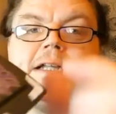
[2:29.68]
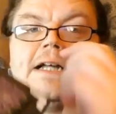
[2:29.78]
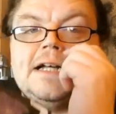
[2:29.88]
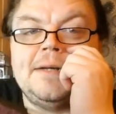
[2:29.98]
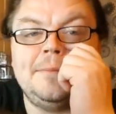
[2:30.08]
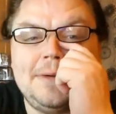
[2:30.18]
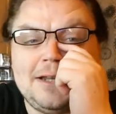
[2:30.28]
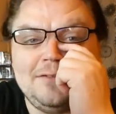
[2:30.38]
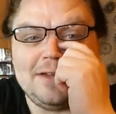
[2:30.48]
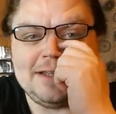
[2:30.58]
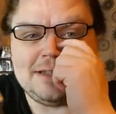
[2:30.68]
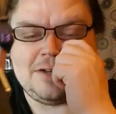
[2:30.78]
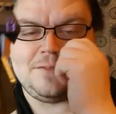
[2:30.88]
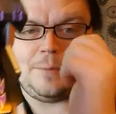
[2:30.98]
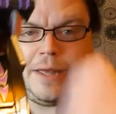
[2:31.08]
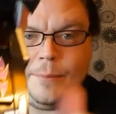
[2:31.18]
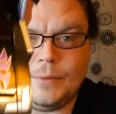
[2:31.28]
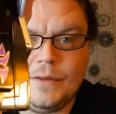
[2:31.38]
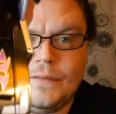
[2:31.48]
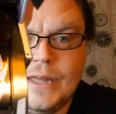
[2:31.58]
I love it. I love the
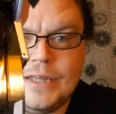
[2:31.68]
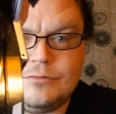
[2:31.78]
purple on there.